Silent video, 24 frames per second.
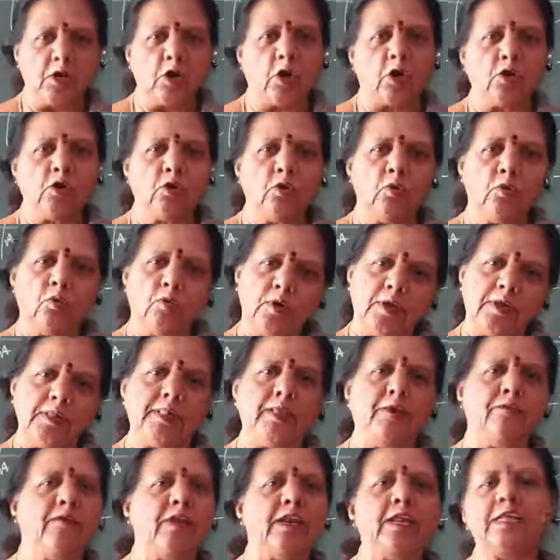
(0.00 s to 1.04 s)
taught you in
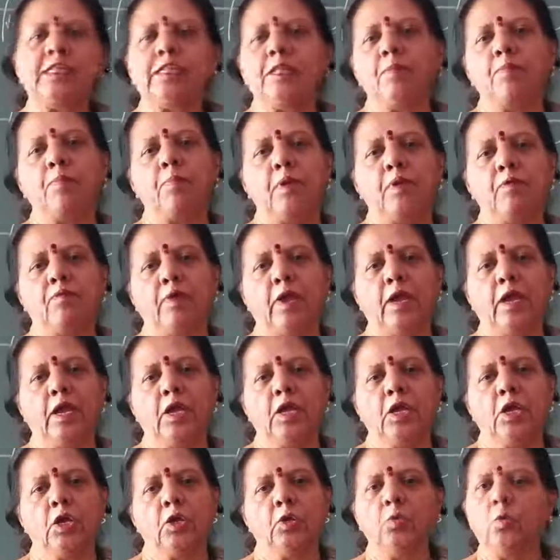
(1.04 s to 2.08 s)
the very simple way.